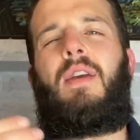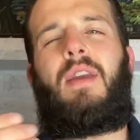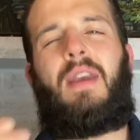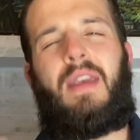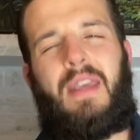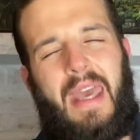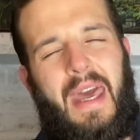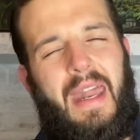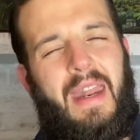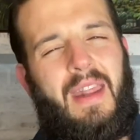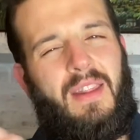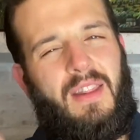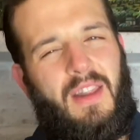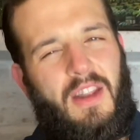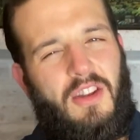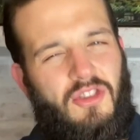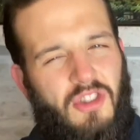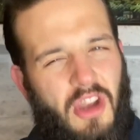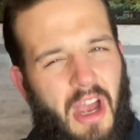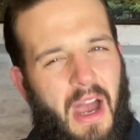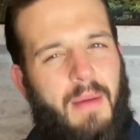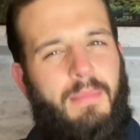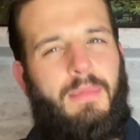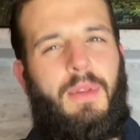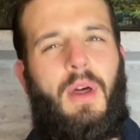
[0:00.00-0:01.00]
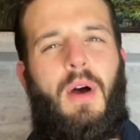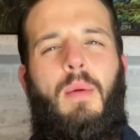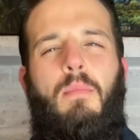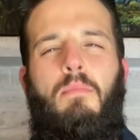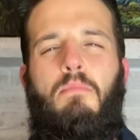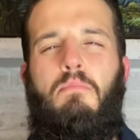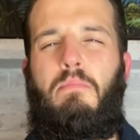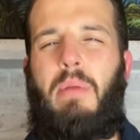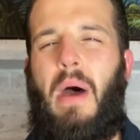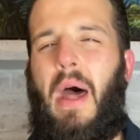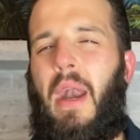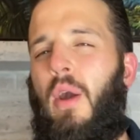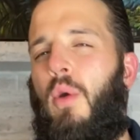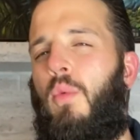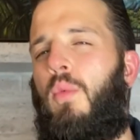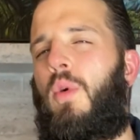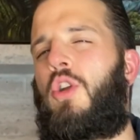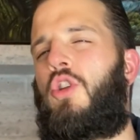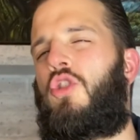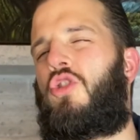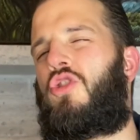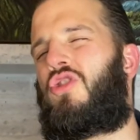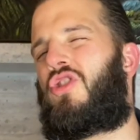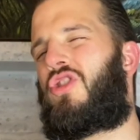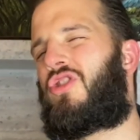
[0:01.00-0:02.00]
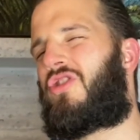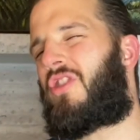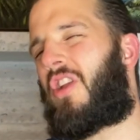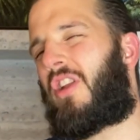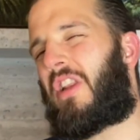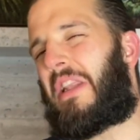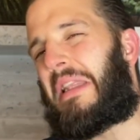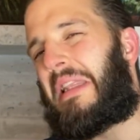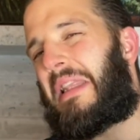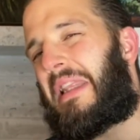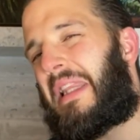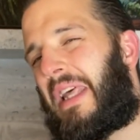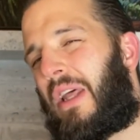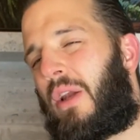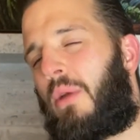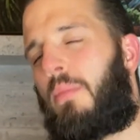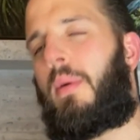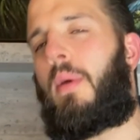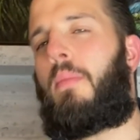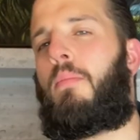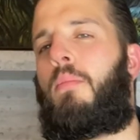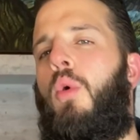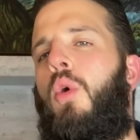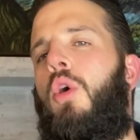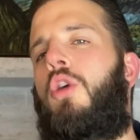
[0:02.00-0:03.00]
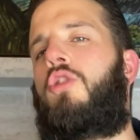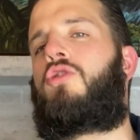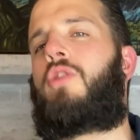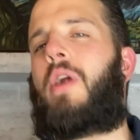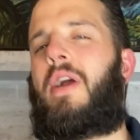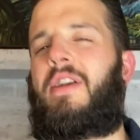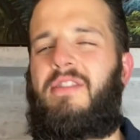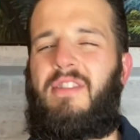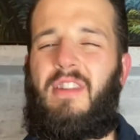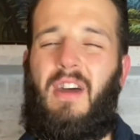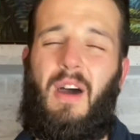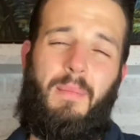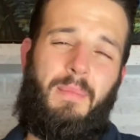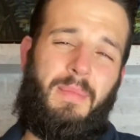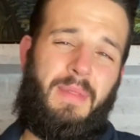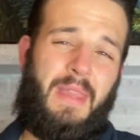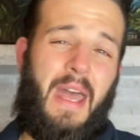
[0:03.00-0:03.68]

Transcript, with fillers: getting the job done better when you're just a little bit more dressed up.